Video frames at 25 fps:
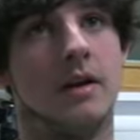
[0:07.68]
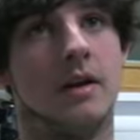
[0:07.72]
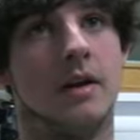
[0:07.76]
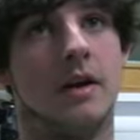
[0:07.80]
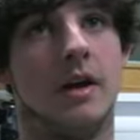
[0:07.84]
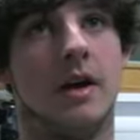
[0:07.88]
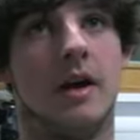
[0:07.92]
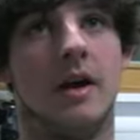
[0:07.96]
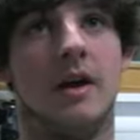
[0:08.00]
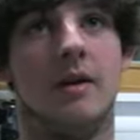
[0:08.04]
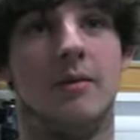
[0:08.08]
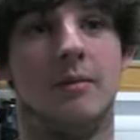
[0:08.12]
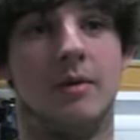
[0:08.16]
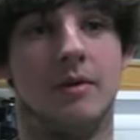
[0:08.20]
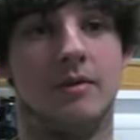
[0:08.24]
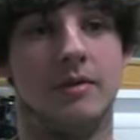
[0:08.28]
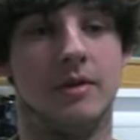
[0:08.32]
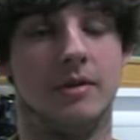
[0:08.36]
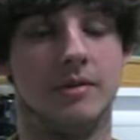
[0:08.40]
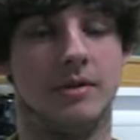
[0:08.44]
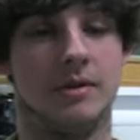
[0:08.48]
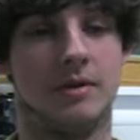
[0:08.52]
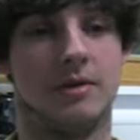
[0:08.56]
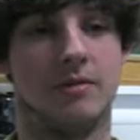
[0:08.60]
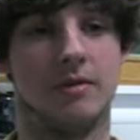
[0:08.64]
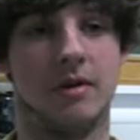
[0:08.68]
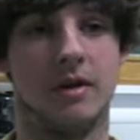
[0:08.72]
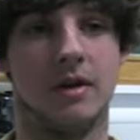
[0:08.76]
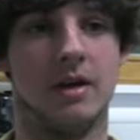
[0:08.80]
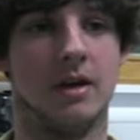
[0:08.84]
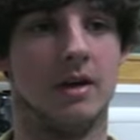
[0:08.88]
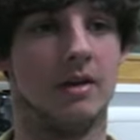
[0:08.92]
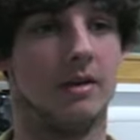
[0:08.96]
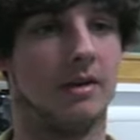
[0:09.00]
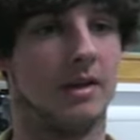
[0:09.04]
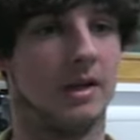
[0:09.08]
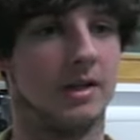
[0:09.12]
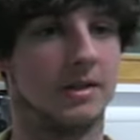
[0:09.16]
My future
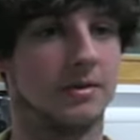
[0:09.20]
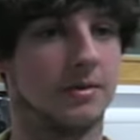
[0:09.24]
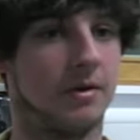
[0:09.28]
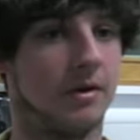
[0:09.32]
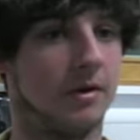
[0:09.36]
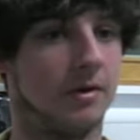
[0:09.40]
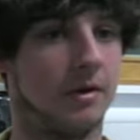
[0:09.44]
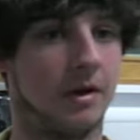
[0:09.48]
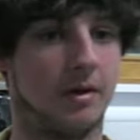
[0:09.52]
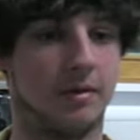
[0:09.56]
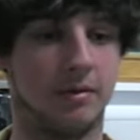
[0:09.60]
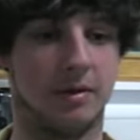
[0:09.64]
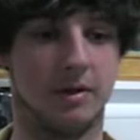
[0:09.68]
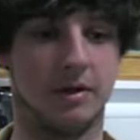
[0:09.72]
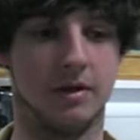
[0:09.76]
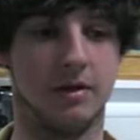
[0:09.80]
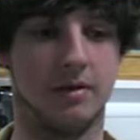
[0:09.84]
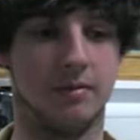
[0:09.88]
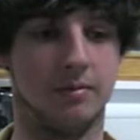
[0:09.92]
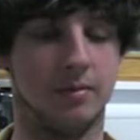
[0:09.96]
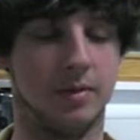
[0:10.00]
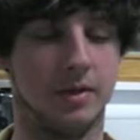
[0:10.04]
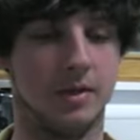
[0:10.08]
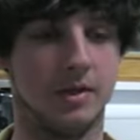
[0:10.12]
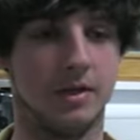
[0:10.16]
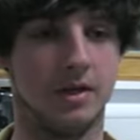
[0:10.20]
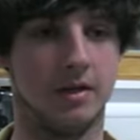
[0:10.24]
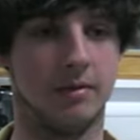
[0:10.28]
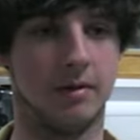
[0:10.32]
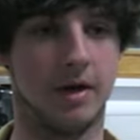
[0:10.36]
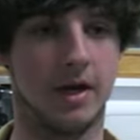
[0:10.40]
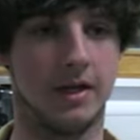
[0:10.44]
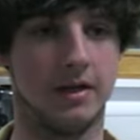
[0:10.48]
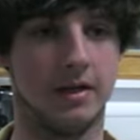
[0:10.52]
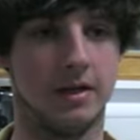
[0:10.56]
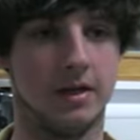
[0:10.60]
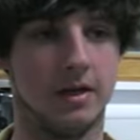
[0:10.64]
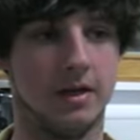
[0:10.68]
career. That's what I want to pursue,
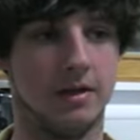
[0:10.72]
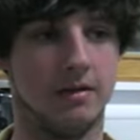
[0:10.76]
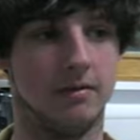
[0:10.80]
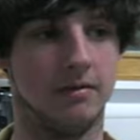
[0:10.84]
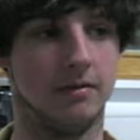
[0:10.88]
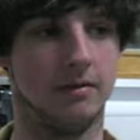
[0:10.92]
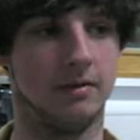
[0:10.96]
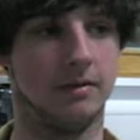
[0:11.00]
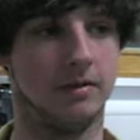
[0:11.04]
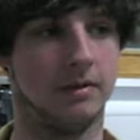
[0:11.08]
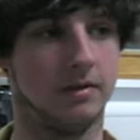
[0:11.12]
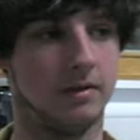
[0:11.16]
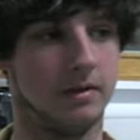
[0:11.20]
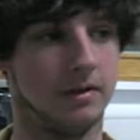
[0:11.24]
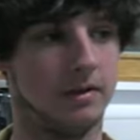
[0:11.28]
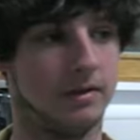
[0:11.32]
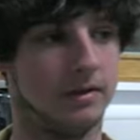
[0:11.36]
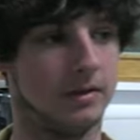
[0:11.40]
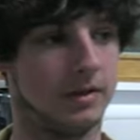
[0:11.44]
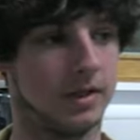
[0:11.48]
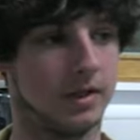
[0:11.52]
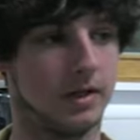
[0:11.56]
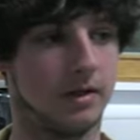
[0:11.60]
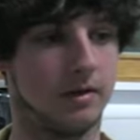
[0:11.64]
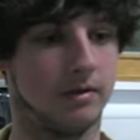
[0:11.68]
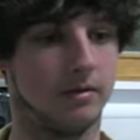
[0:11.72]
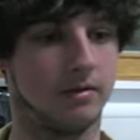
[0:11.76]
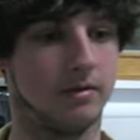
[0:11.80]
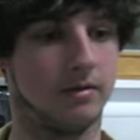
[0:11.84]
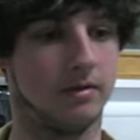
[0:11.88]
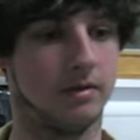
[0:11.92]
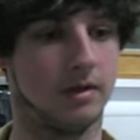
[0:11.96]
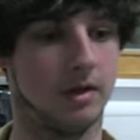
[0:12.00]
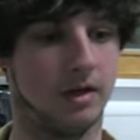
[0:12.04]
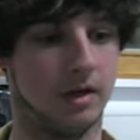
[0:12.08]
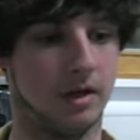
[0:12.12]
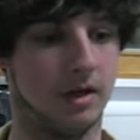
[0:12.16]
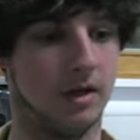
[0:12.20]
editing. So
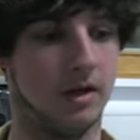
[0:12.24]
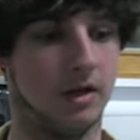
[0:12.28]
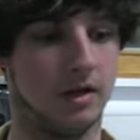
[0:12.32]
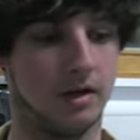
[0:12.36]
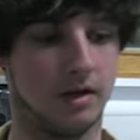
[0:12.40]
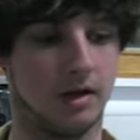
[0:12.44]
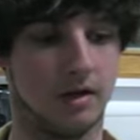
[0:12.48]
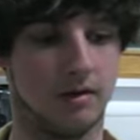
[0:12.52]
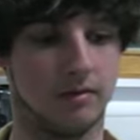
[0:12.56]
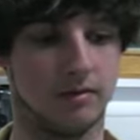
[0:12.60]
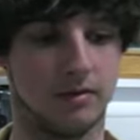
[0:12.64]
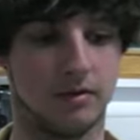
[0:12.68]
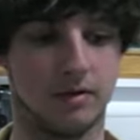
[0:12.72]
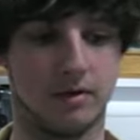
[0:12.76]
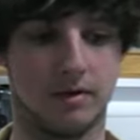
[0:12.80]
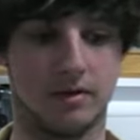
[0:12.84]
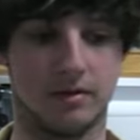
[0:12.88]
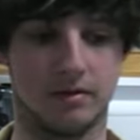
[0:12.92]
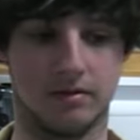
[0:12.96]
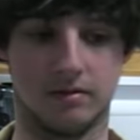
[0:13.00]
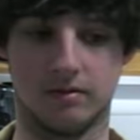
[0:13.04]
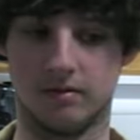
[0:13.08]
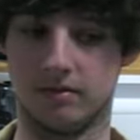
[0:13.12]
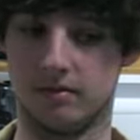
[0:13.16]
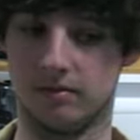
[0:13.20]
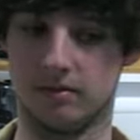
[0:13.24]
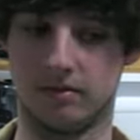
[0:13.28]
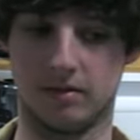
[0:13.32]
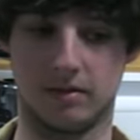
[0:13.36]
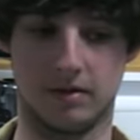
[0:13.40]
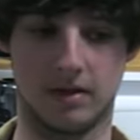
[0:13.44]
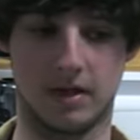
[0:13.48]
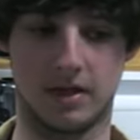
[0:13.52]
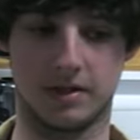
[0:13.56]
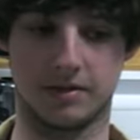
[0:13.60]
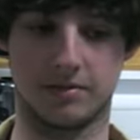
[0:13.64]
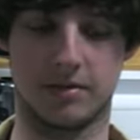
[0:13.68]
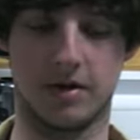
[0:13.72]
I thought
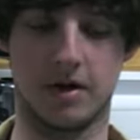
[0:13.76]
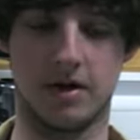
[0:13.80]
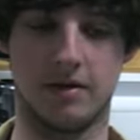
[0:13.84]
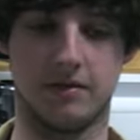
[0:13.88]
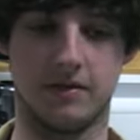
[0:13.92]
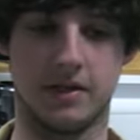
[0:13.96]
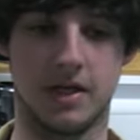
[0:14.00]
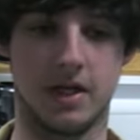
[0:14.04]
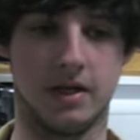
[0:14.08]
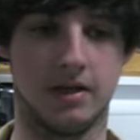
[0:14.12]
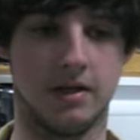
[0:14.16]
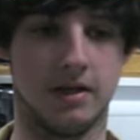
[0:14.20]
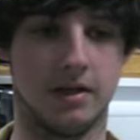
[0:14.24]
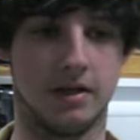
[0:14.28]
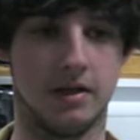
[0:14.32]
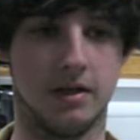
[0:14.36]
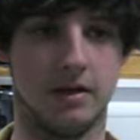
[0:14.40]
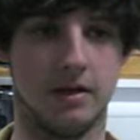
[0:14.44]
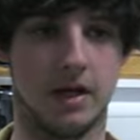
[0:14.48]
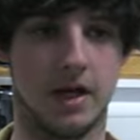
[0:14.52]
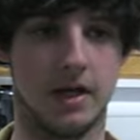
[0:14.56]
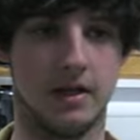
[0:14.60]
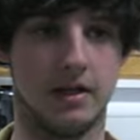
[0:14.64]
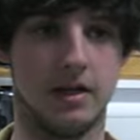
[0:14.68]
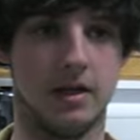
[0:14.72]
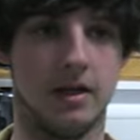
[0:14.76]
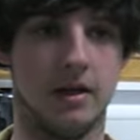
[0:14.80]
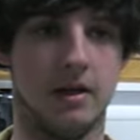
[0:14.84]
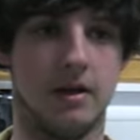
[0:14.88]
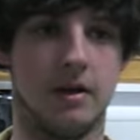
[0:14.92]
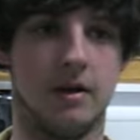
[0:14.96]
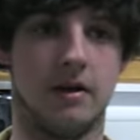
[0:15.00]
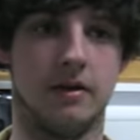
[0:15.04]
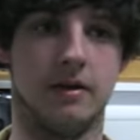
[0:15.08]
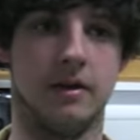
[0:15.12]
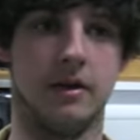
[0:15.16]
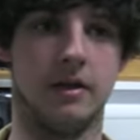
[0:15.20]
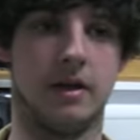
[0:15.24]
that's why I've taken editing
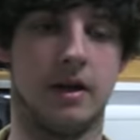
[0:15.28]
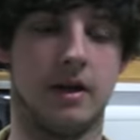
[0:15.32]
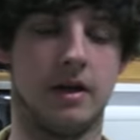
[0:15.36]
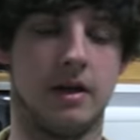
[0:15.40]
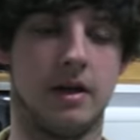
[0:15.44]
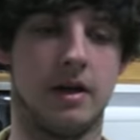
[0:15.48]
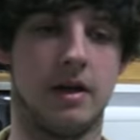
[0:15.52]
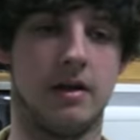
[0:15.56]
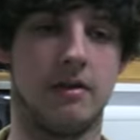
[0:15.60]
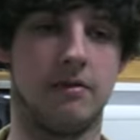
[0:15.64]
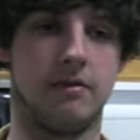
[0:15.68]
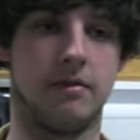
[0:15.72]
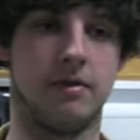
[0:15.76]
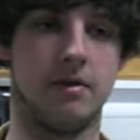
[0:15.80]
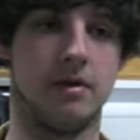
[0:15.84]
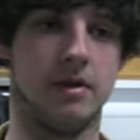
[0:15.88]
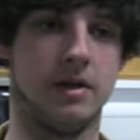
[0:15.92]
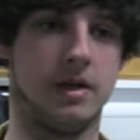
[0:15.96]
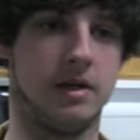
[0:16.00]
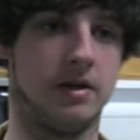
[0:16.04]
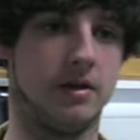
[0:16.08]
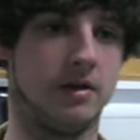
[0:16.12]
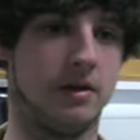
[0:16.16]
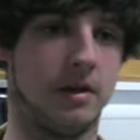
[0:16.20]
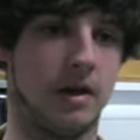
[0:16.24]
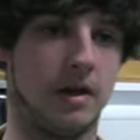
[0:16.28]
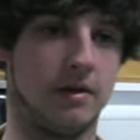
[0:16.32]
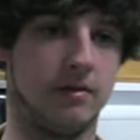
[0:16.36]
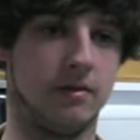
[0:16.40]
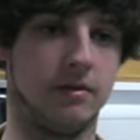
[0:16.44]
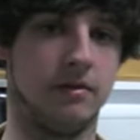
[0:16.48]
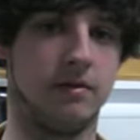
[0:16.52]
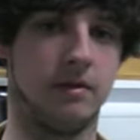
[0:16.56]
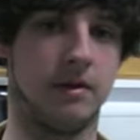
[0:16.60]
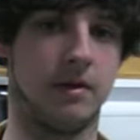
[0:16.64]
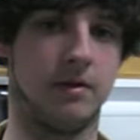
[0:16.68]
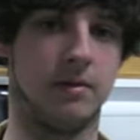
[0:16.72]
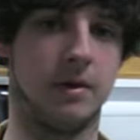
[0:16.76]
on in like
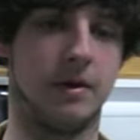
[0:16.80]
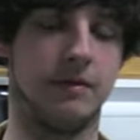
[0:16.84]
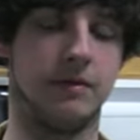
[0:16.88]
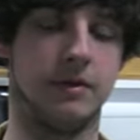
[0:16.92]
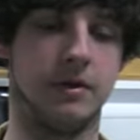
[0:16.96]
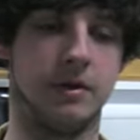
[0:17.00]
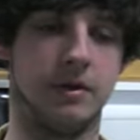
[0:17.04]
every film I've